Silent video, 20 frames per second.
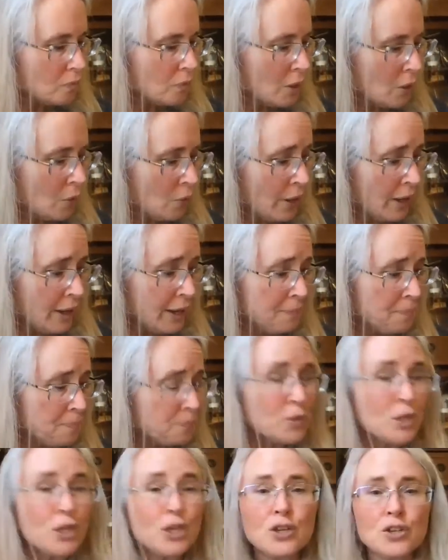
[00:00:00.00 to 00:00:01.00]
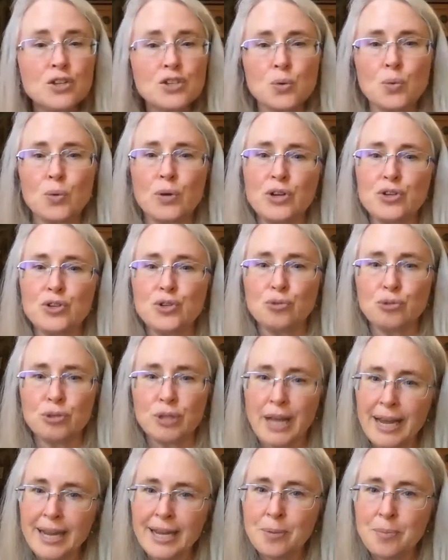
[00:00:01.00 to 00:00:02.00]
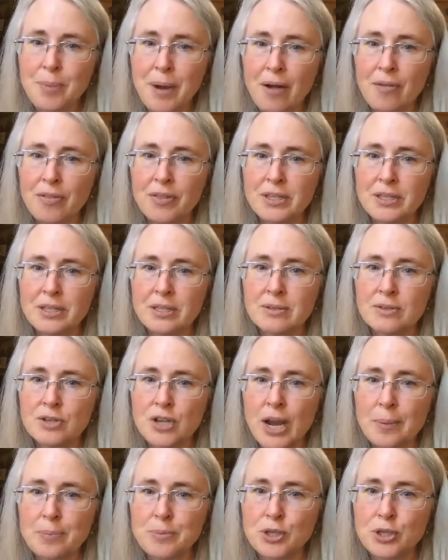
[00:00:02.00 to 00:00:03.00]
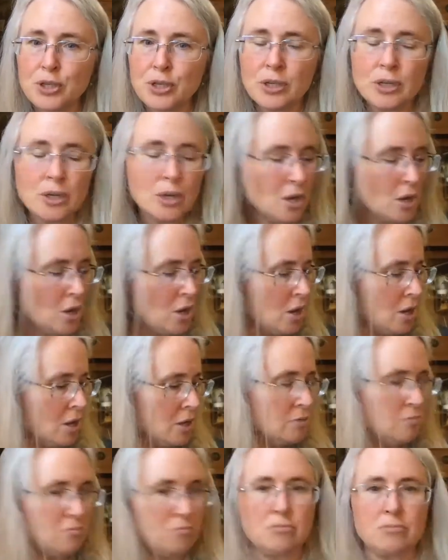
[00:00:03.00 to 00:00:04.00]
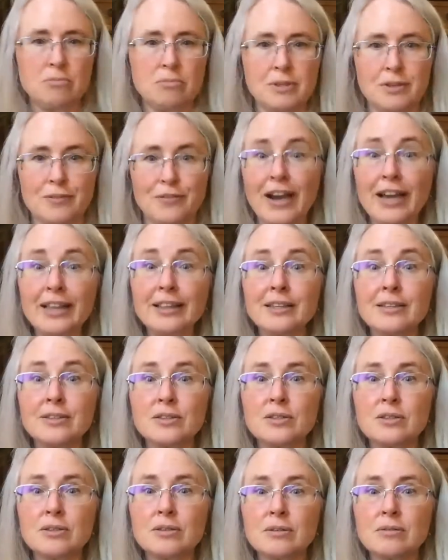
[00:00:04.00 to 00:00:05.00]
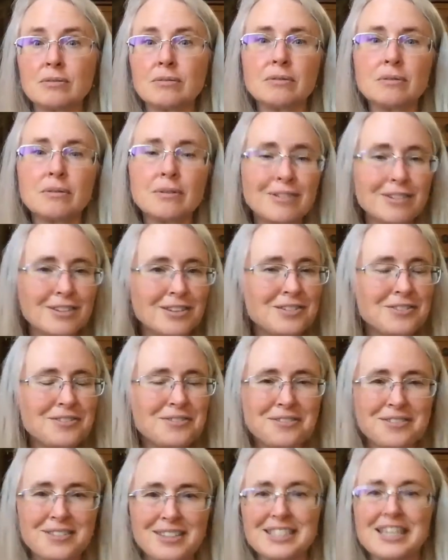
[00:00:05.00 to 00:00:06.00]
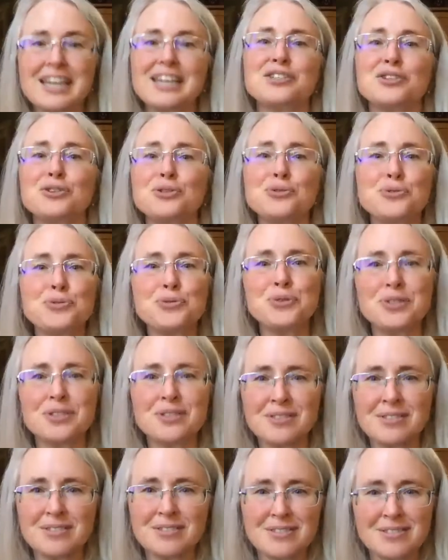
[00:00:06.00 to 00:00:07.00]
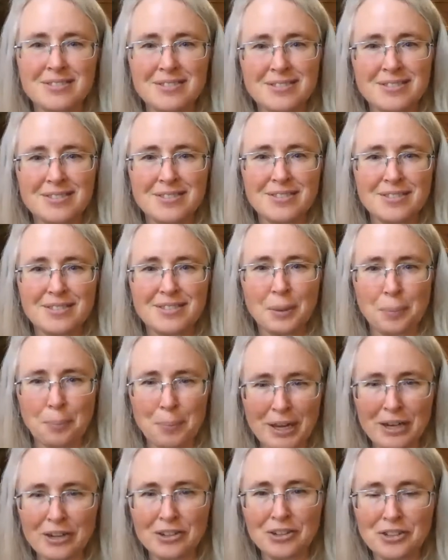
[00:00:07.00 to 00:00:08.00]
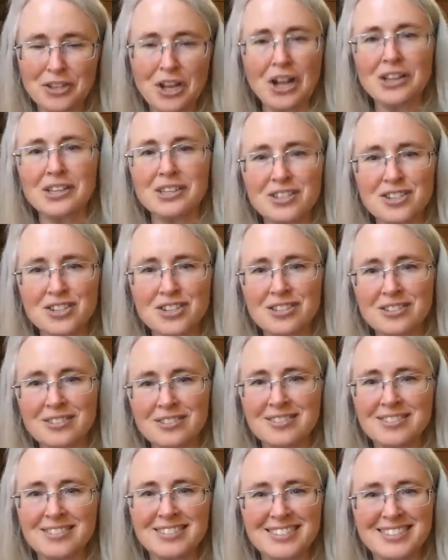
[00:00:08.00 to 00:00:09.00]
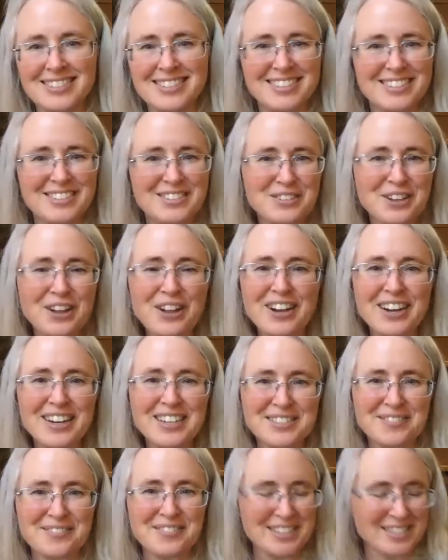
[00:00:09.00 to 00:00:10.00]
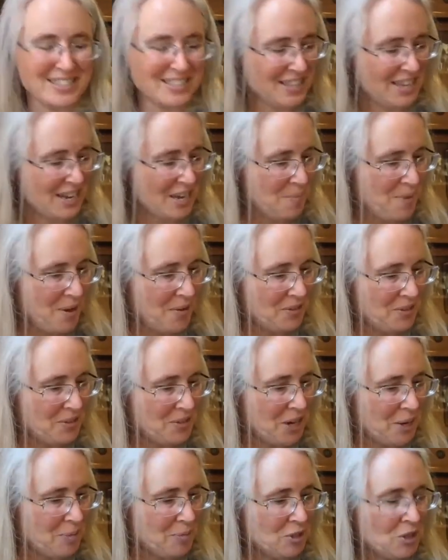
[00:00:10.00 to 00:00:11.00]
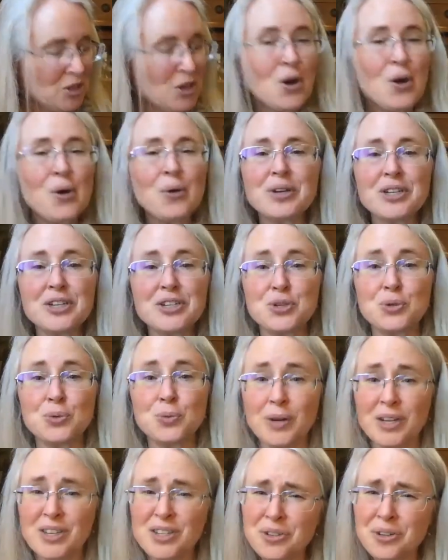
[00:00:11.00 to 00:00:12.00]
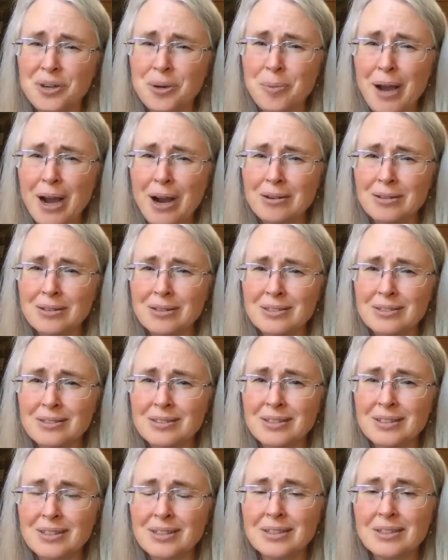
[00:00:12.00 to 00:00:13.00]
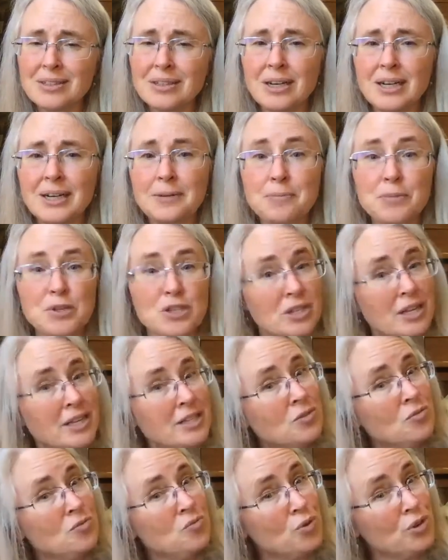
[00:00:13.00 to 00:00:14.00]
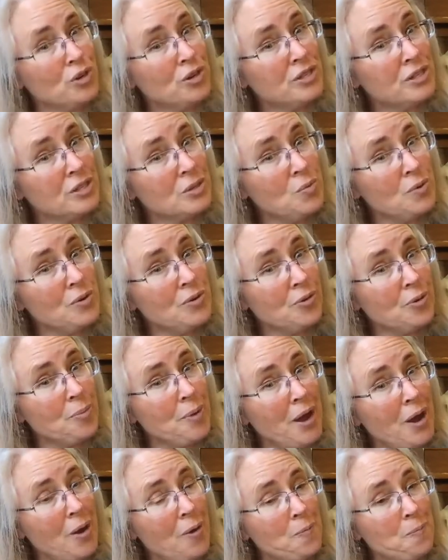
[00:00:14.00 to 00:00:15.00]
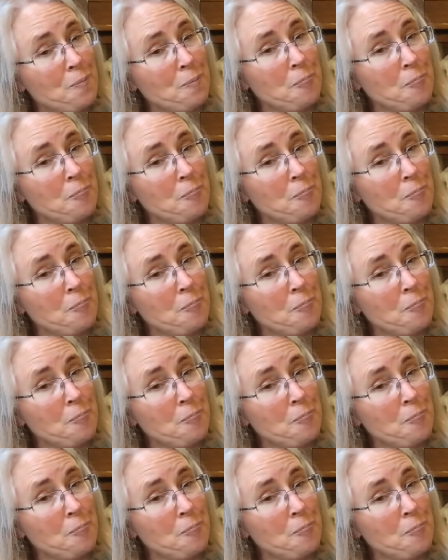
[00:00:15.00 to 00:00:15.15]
Okay. So what did you like about this chapter? The violence, the tattoos, the medical knowledge. There's all kinds of things to like about this chapter. What did you wonder about? There's lots of words to wonder about,